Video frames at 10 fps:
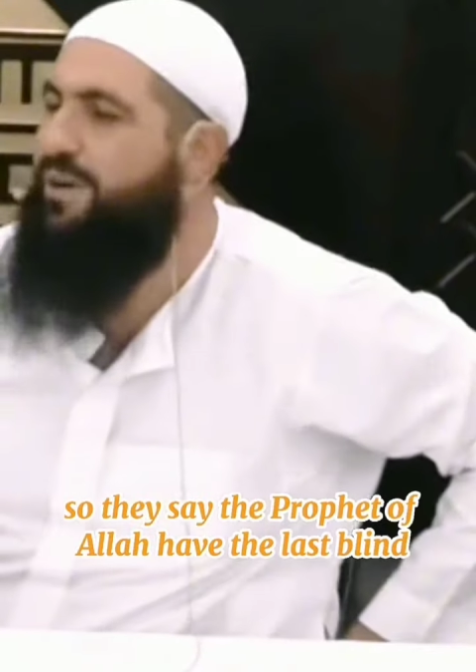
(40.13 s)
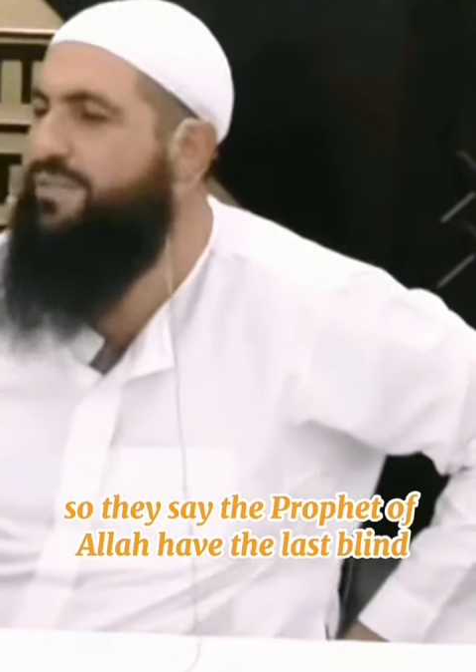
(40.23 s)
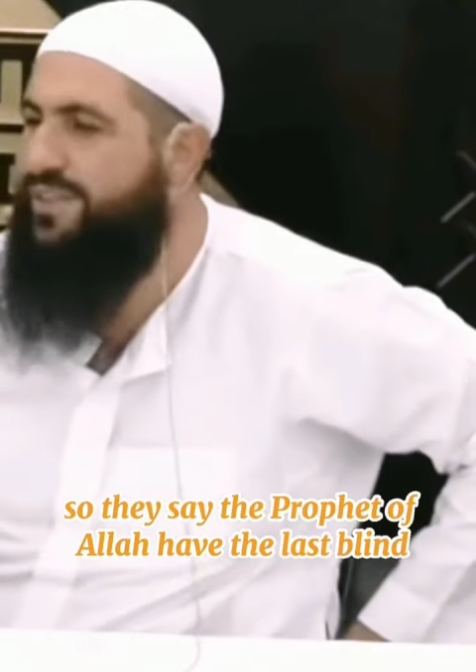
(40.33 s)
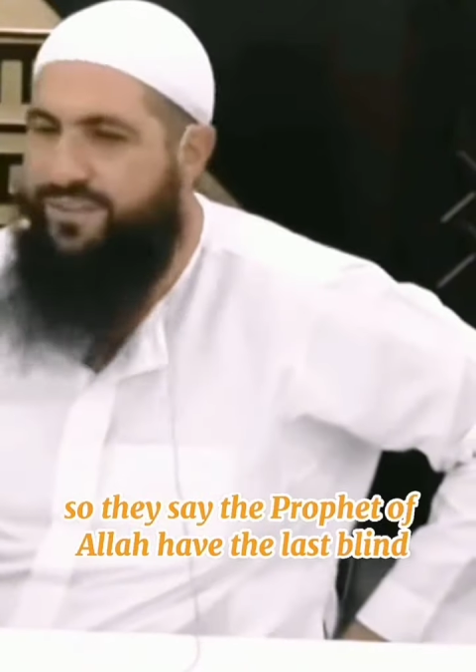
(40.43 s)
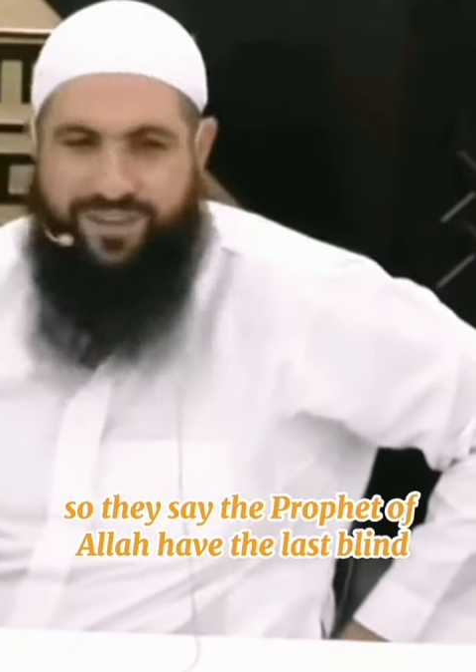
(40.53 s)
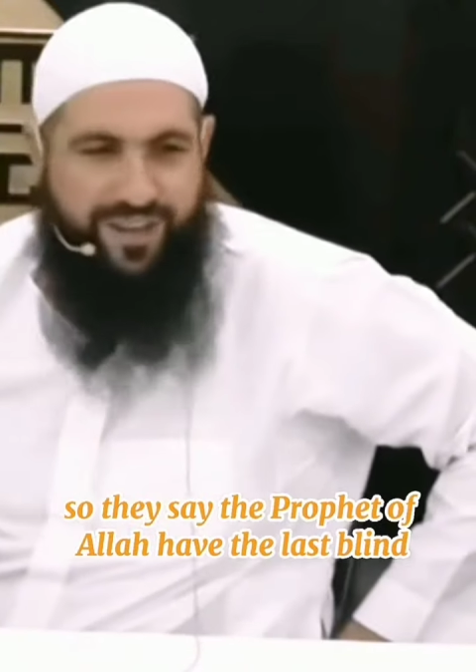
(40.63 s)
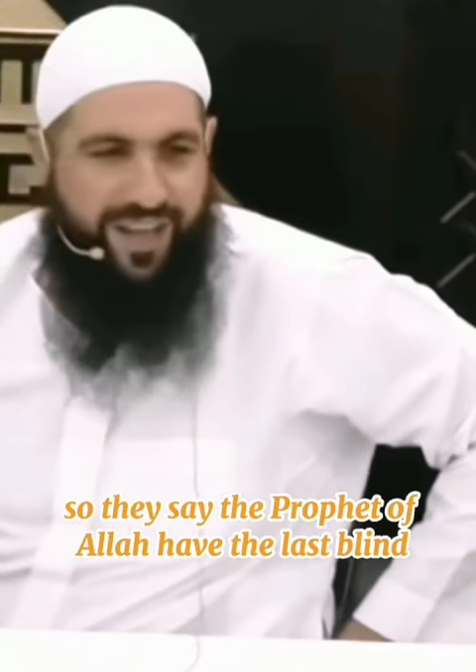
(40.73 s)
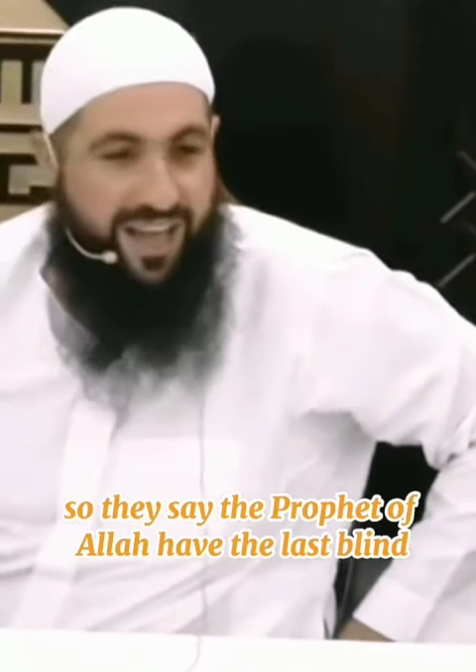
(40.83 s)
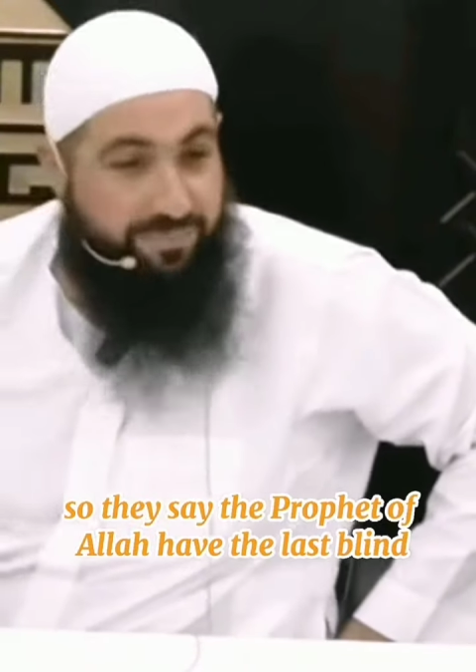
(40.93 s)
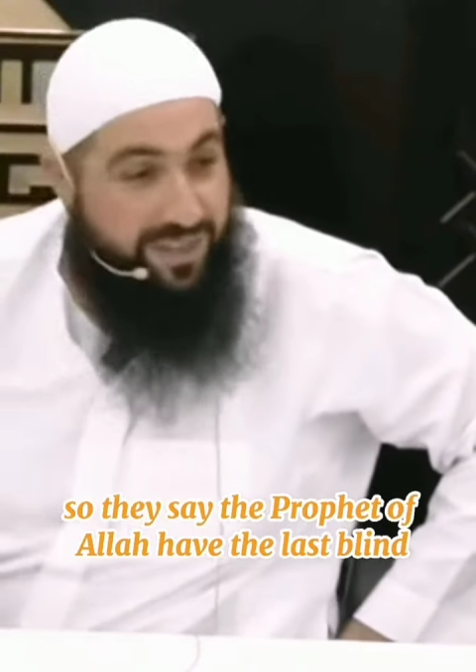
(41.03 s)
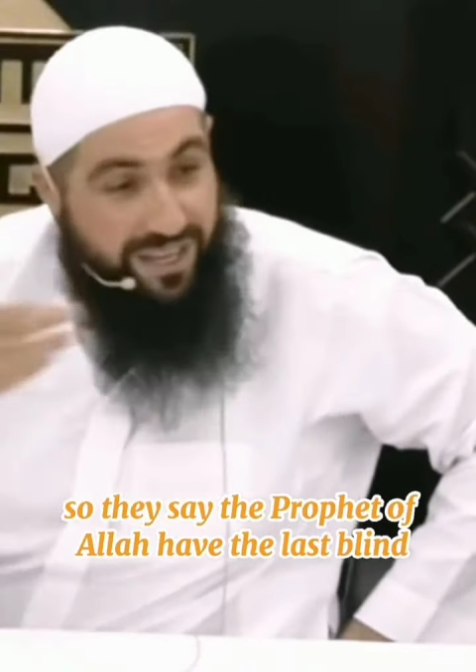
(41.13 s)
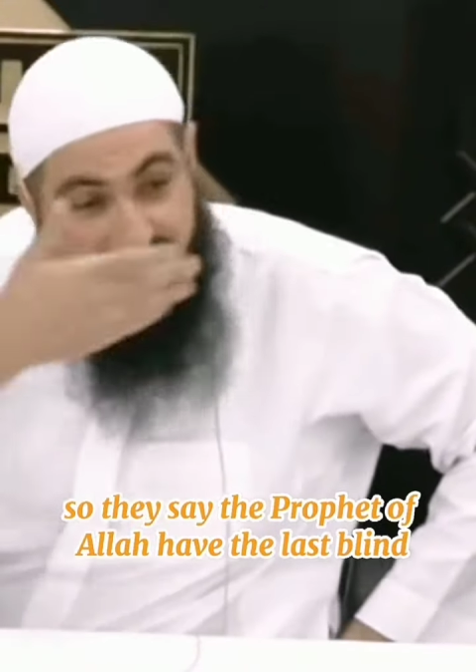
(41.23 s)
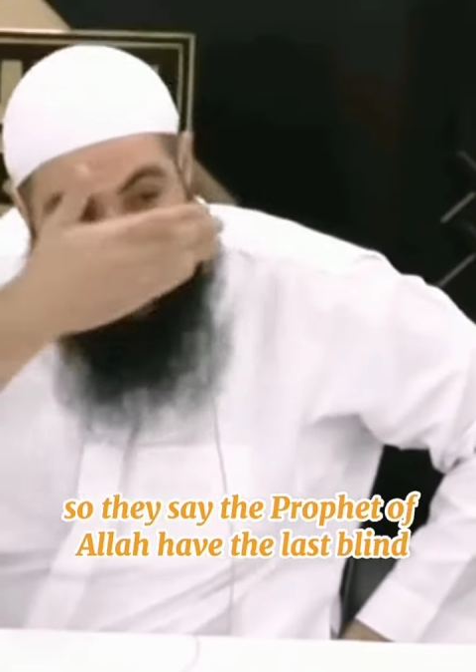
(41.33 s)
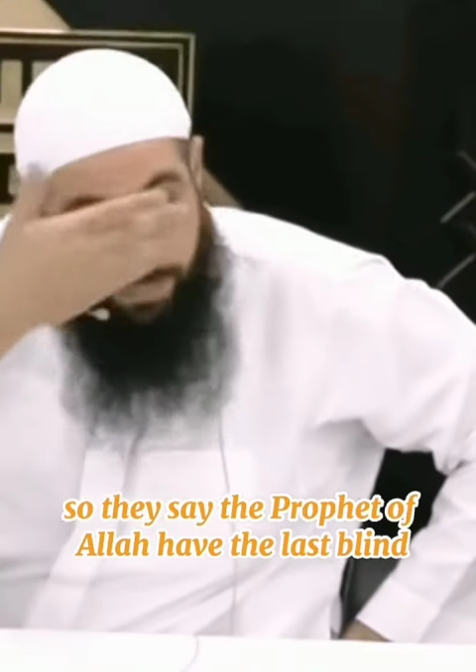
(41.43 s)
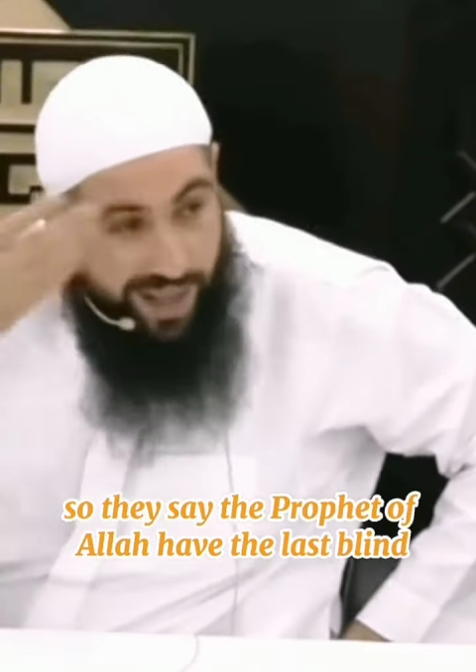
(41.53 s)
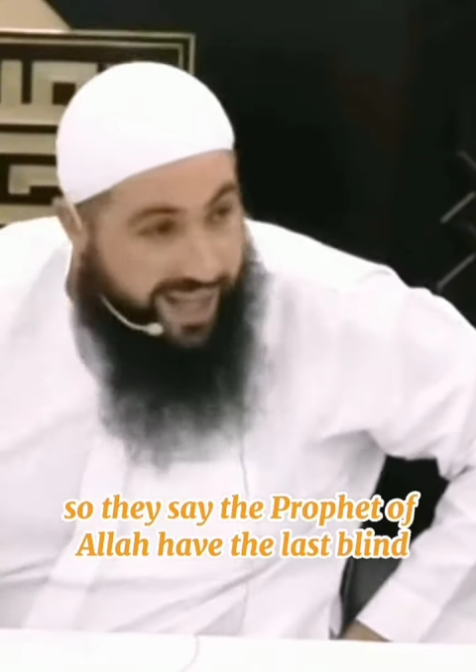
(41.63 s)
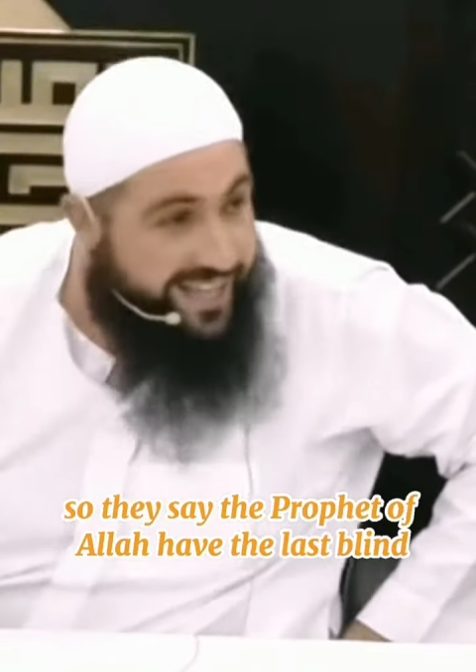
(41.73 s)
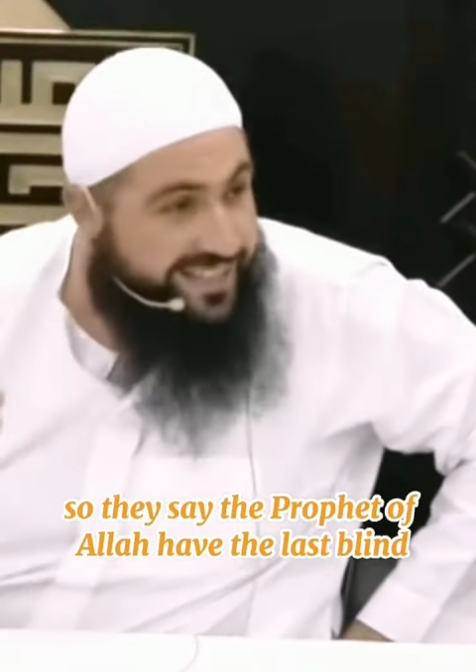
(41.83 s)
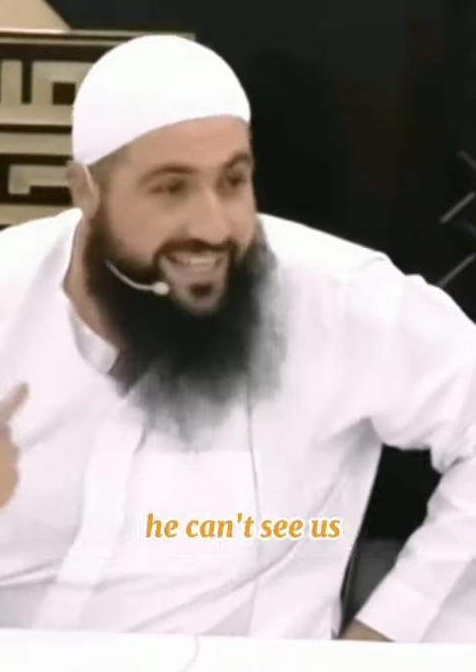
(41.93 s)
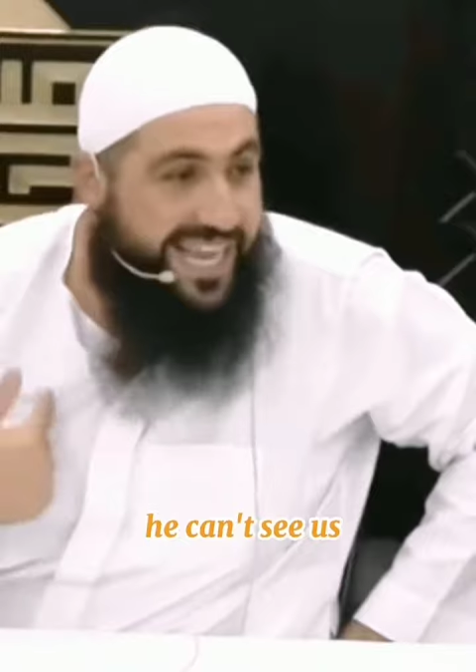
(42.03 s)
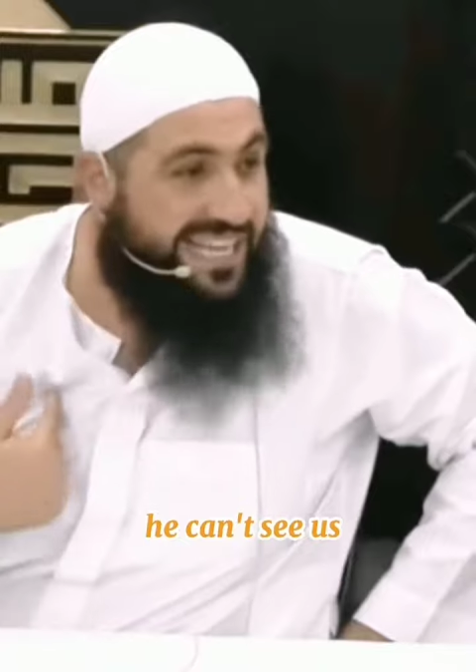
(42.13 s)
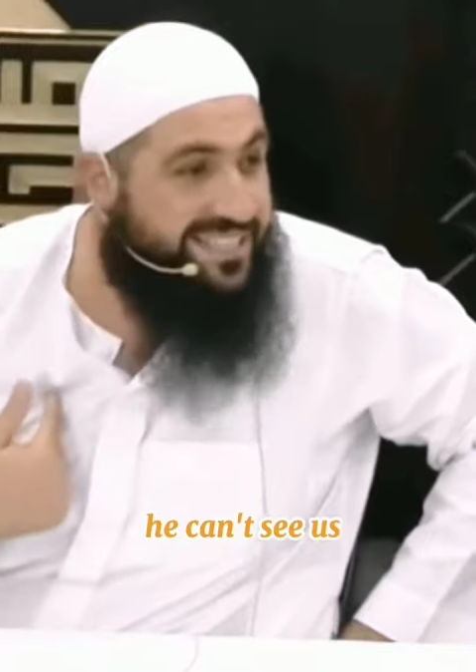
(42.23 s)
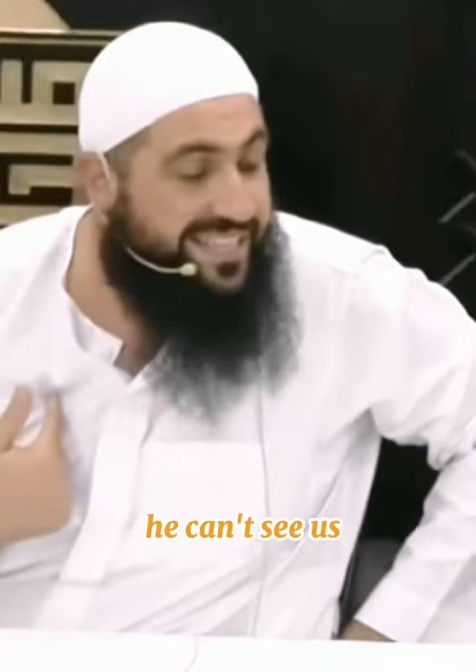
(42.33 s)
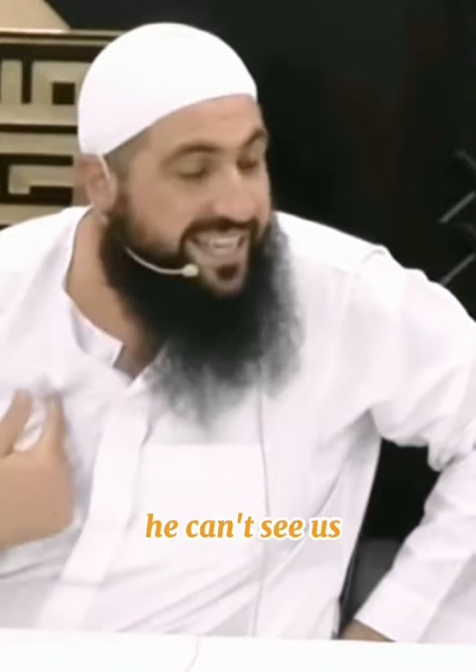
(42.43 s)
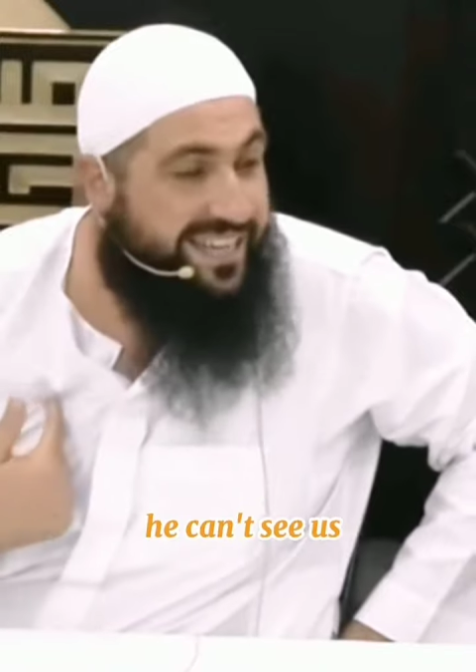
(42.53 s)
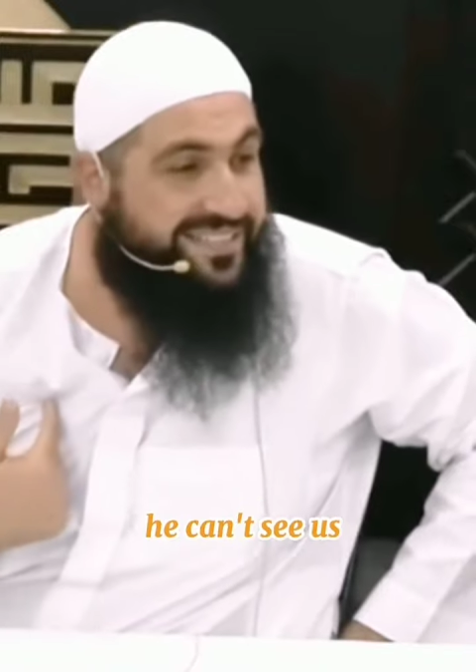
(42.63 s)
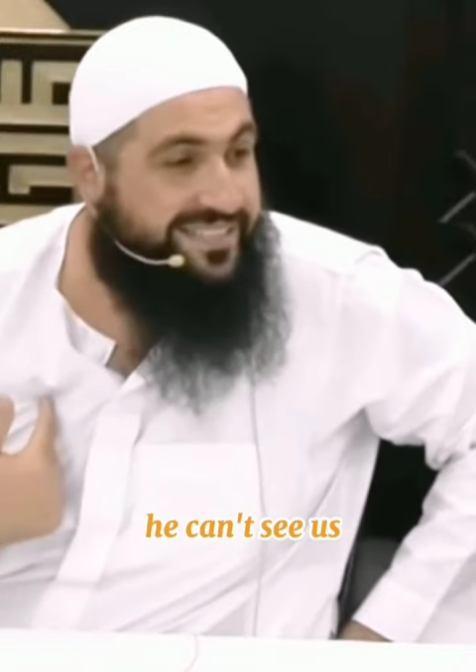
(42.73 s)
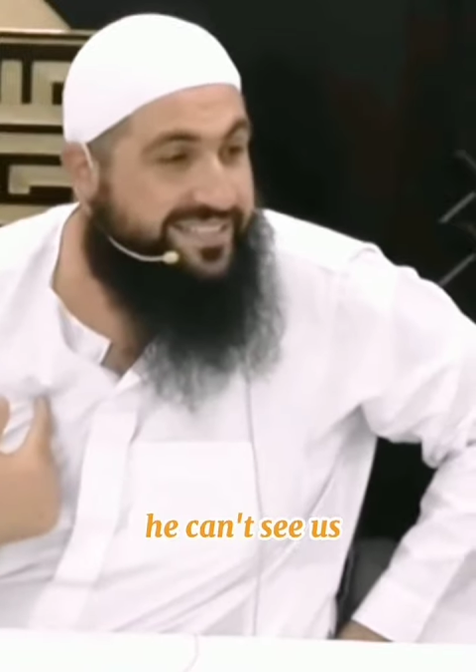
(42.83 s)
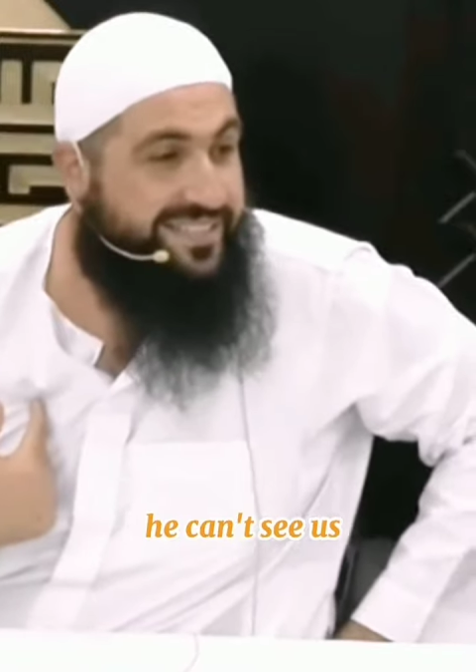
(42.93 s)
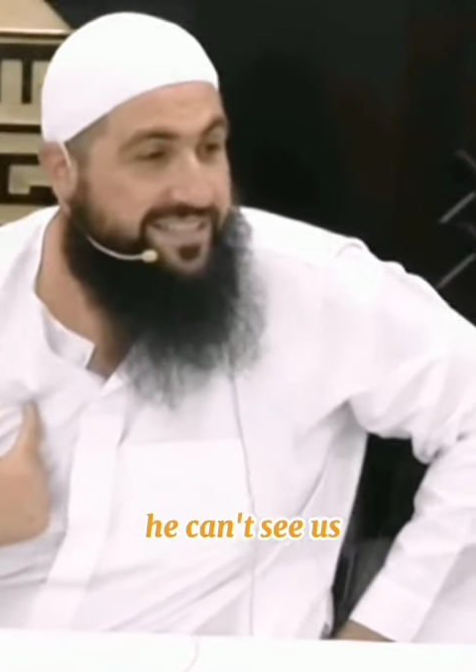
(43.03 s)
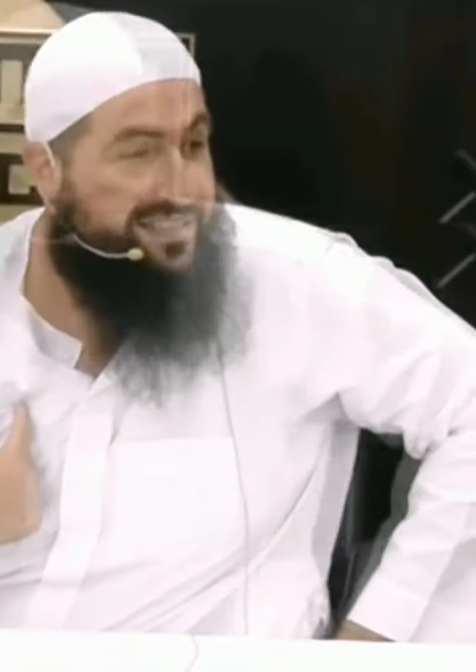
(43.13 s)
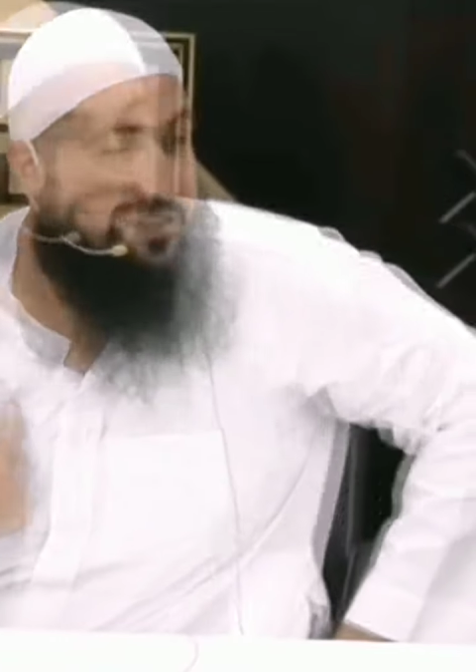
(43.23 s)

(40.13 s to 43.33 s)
Prophet of Allah, Abdullah is blind, he can't see us.